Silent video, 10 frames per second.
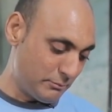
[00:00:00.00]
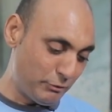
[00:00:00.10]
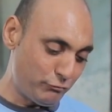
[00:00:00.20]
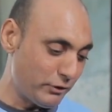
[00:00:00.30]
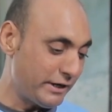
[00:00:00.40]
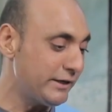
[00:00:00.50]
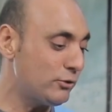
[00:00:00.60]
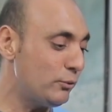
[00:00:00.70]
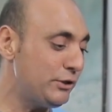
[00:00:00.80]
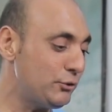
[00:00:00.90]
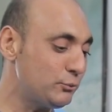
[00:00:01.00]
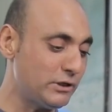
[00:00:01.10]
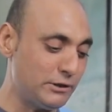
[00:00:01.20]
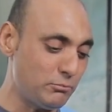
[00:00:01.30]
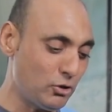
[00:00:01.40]
Before I go into
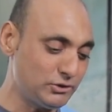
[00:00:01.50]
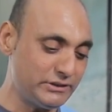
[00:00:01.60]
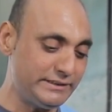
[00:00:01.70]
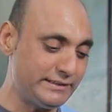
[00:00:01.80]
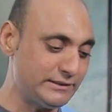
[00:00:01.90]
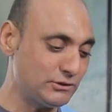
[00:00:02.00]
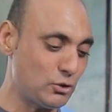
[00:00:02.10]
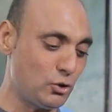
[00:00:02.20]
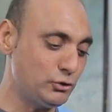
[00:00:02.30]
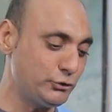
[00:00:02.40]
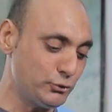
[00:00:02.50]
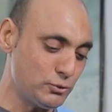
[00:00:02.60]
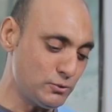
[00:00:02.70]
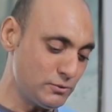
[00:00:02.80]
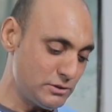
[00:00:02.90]
the unboxing, there is
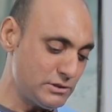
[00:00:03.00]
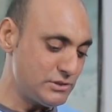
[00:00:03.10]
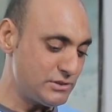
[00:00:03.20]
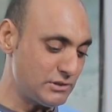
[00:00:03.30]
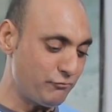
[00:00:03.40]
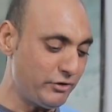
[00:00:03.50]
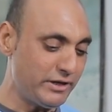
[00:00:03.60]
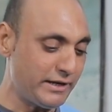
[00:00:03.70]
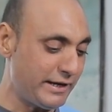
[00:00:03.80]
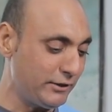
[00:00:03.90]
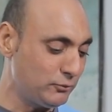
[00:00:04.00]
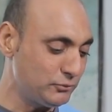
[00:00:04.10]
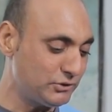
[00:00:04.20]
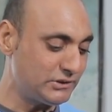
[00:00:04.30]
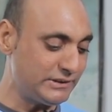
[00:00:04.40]
also somewhere I
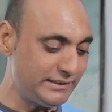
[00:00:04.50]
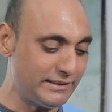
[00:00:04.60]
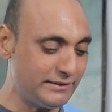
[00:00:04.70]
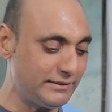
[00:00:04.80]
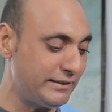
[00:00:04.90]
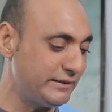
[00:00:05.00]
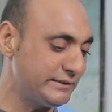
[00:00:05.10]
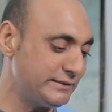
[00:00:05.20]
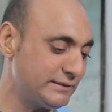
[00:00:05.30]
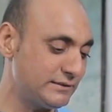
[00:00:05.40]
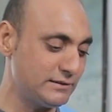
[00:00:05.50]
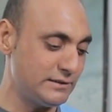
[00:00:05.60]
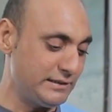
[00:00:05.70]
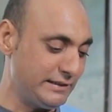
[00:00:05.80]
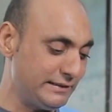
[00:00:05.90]
could see that there is
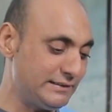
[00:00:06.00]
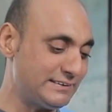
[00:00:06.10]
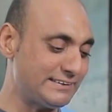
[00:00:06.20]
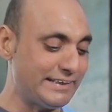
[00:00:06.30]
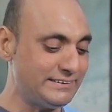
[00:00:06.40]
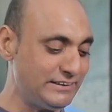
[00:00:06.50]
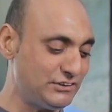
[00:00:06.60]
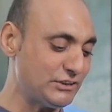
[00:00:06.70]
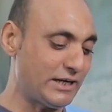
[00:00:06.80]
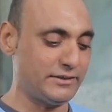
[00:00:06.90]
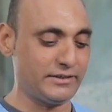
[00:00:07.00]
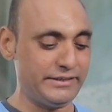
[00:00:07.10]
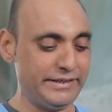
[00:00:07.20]
the sizing chart.